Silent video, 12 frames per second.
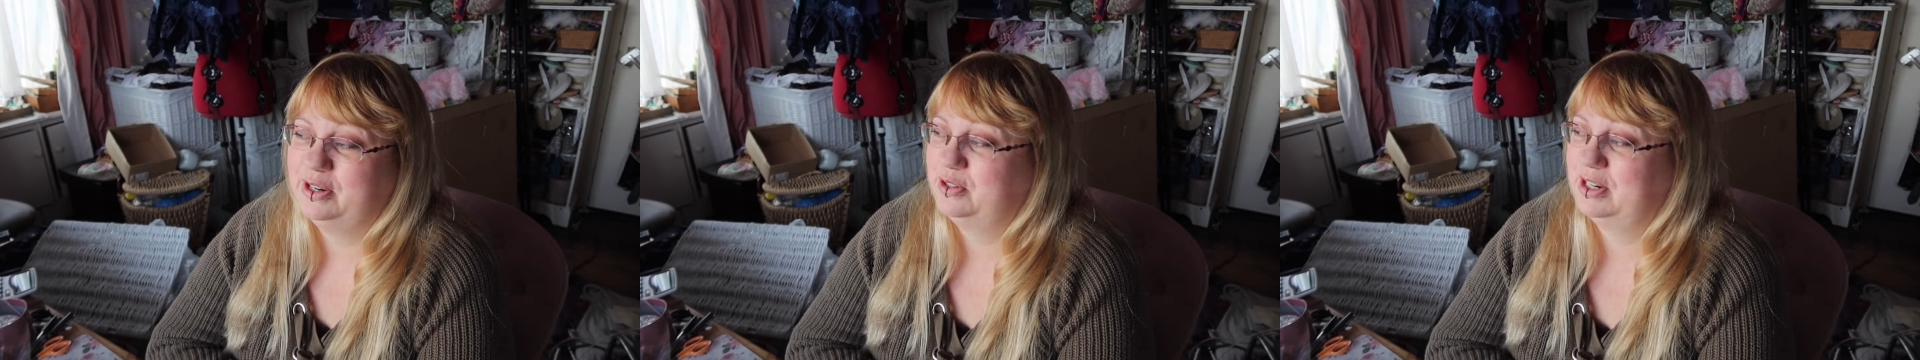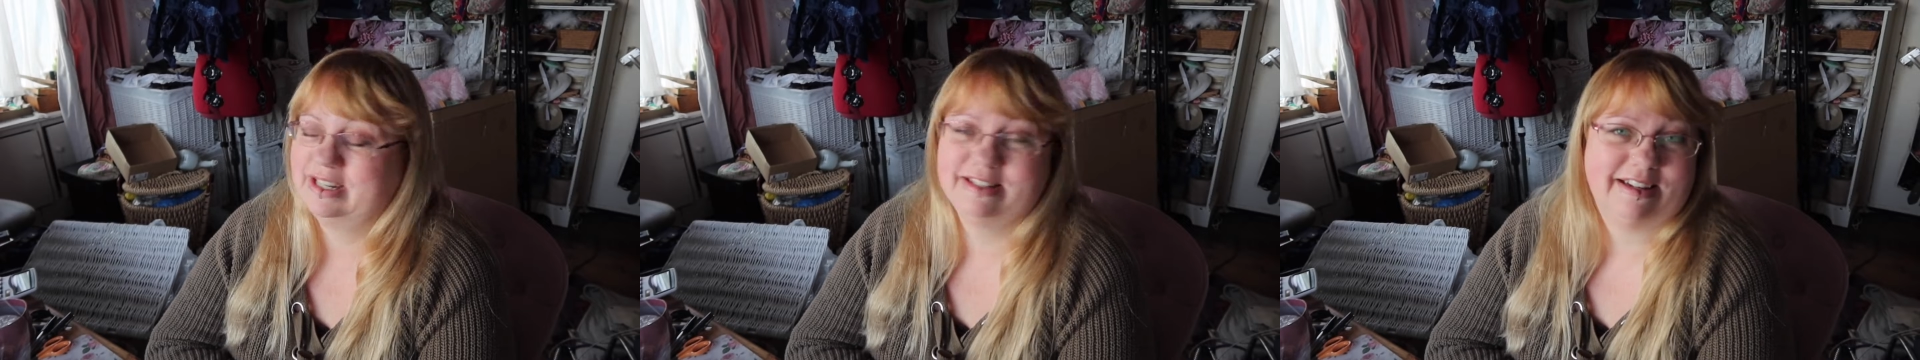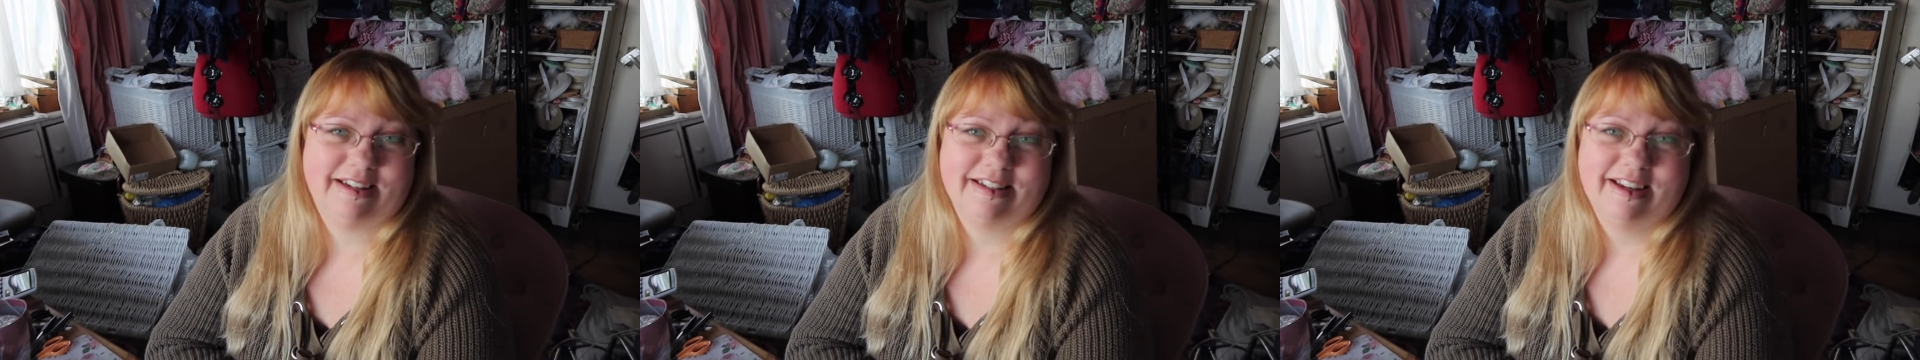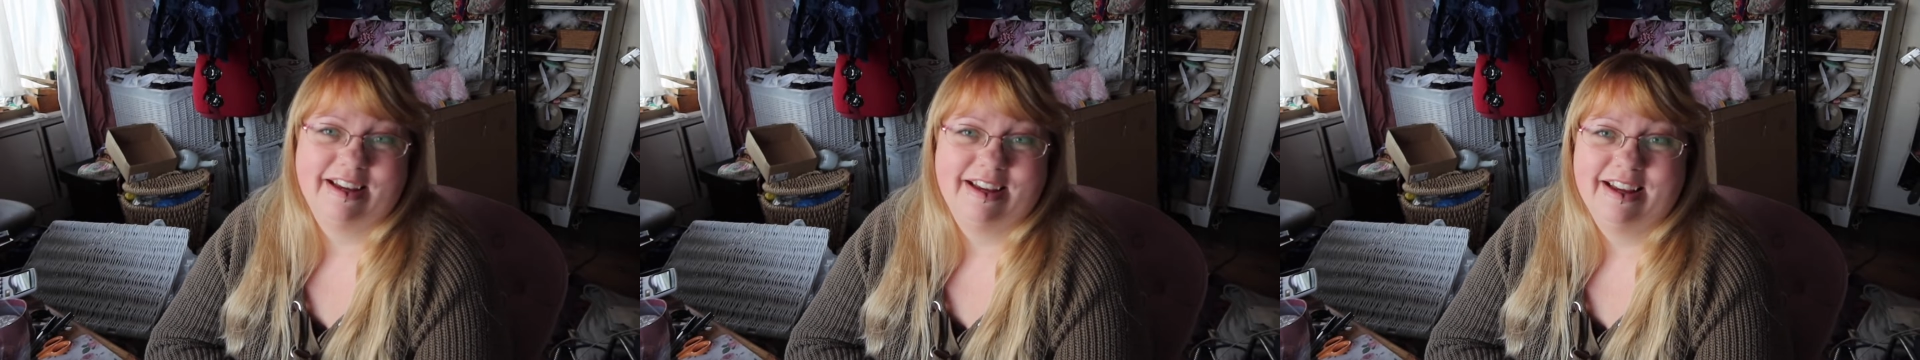interested
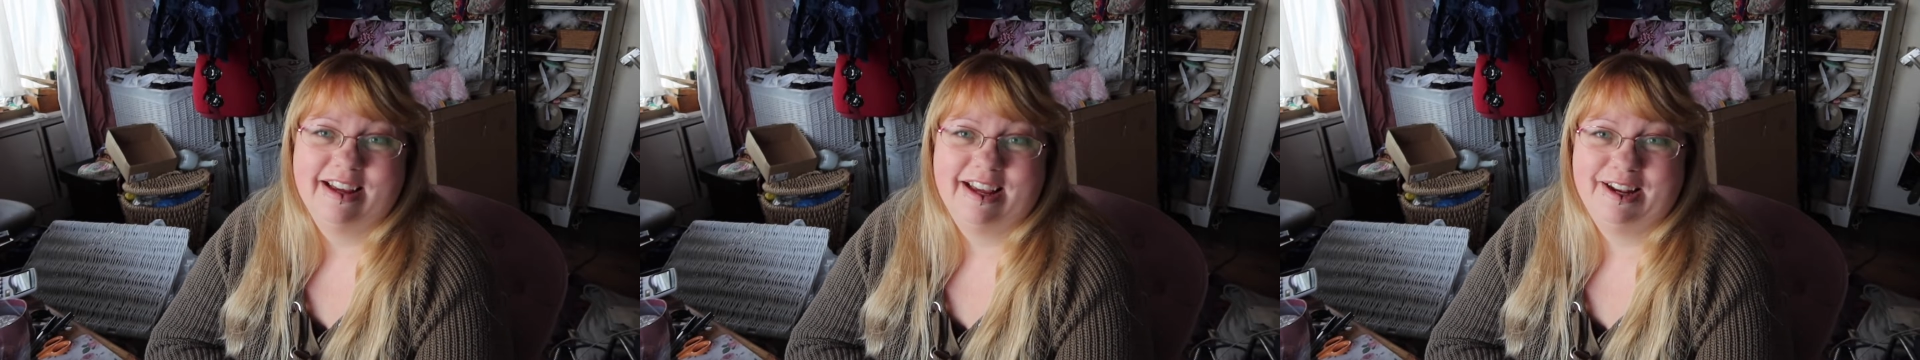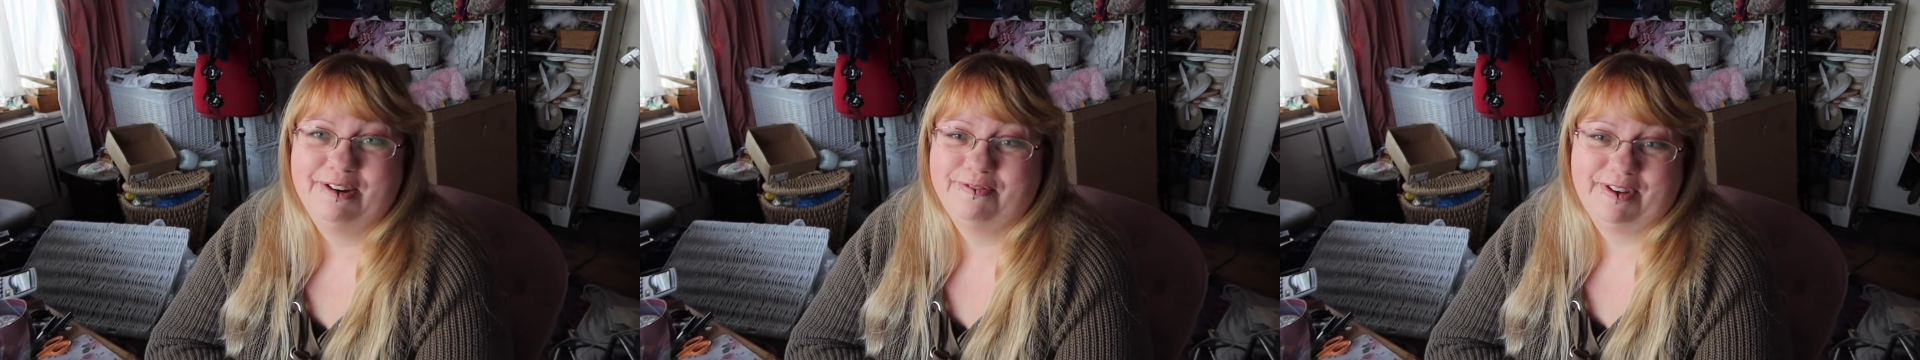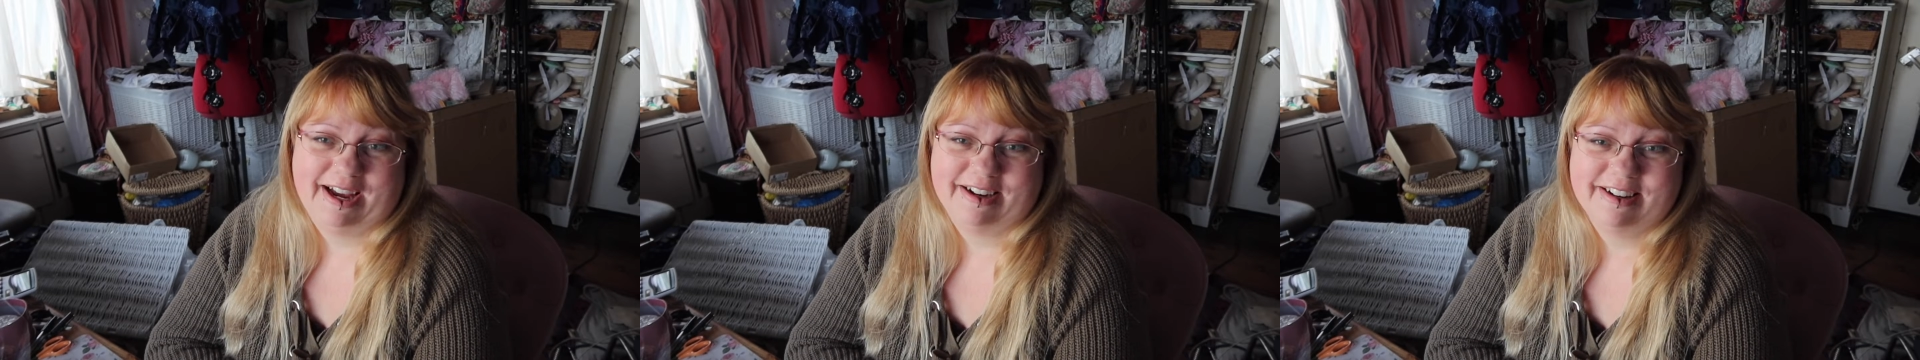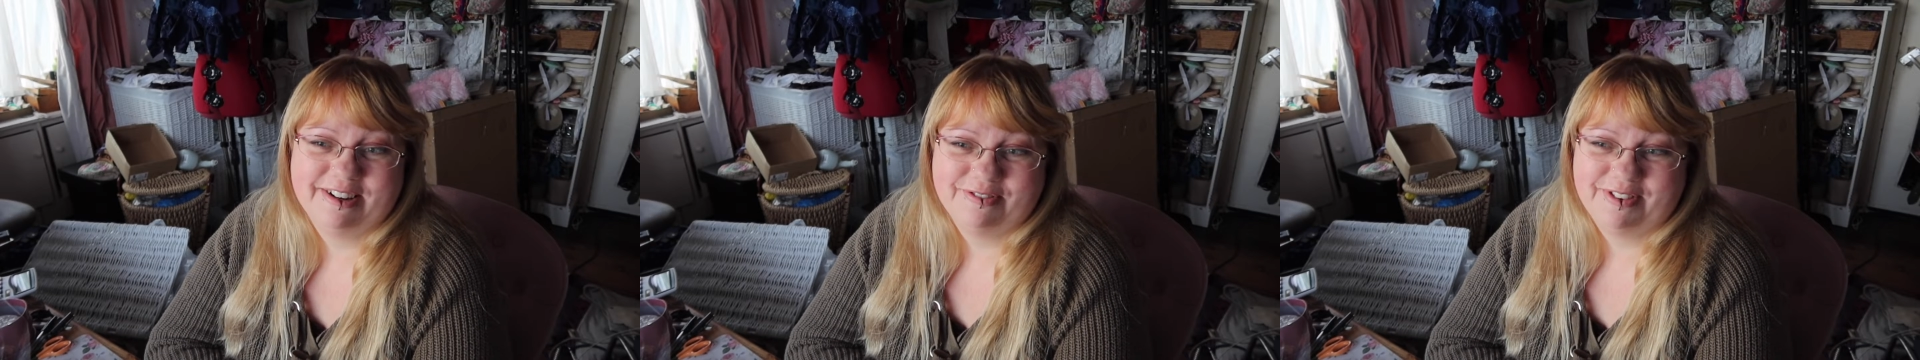in van
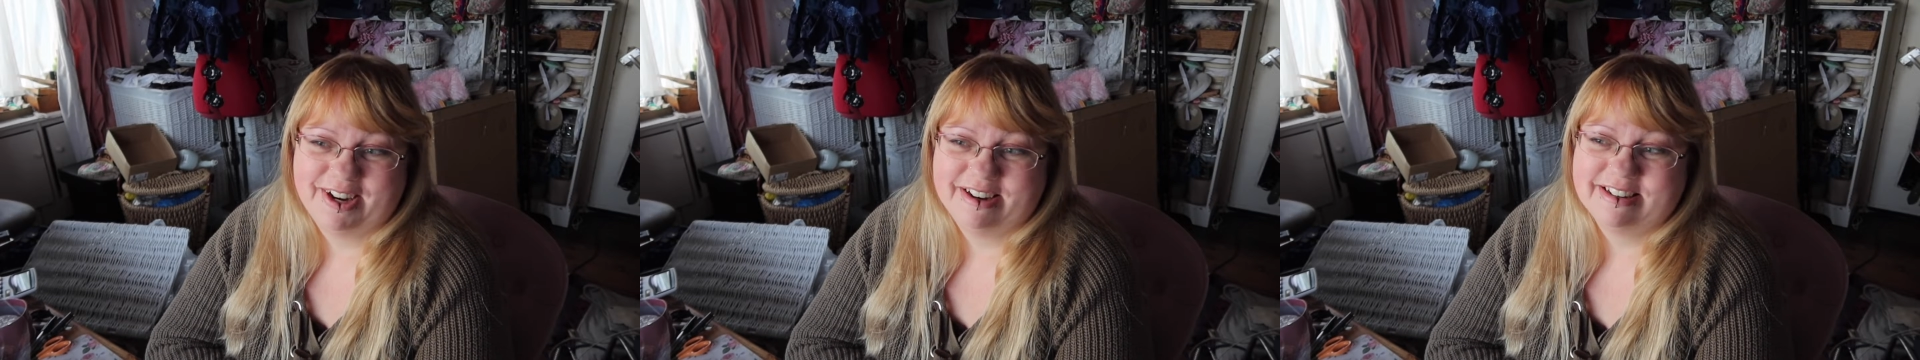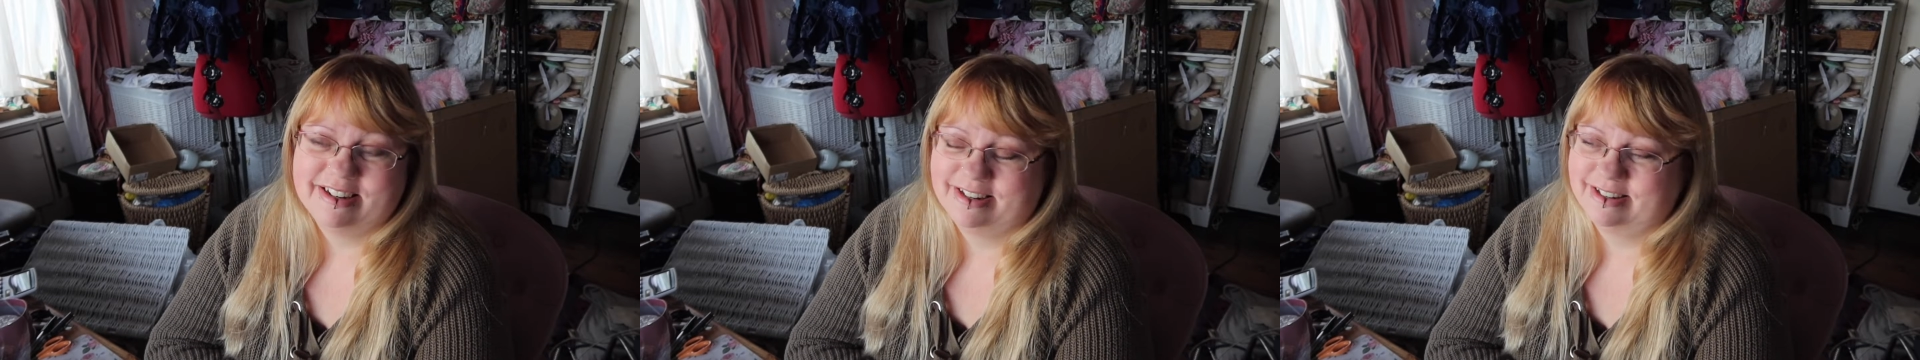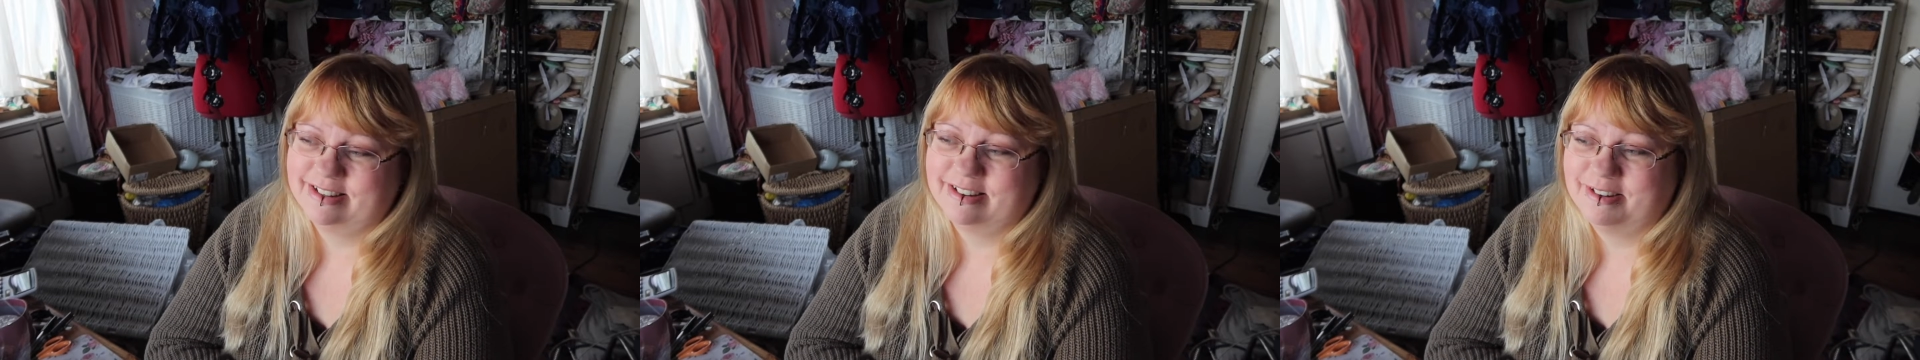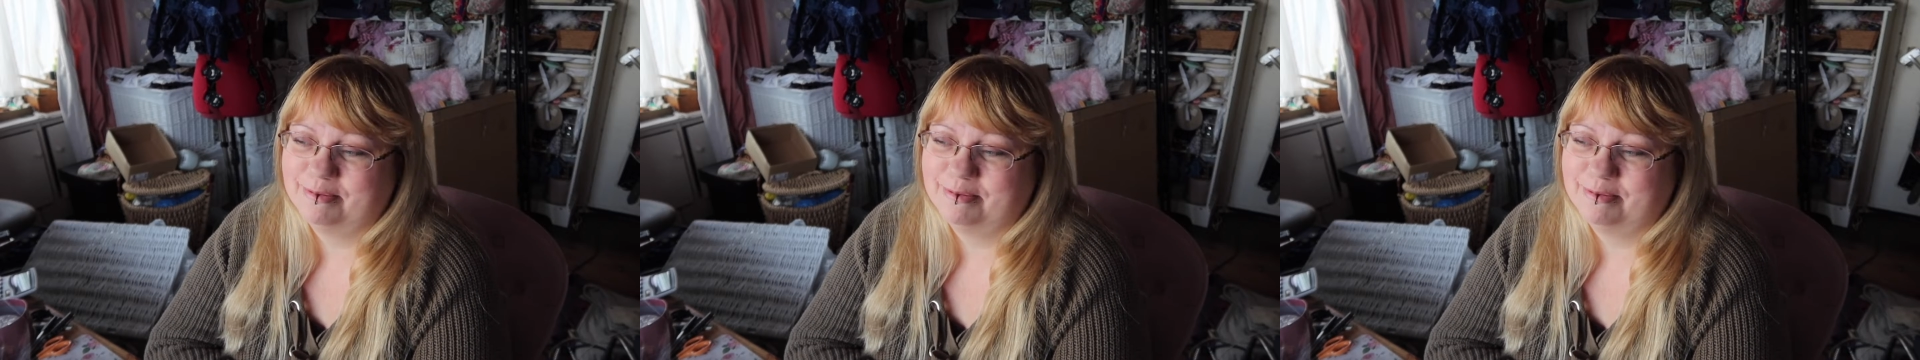conversions or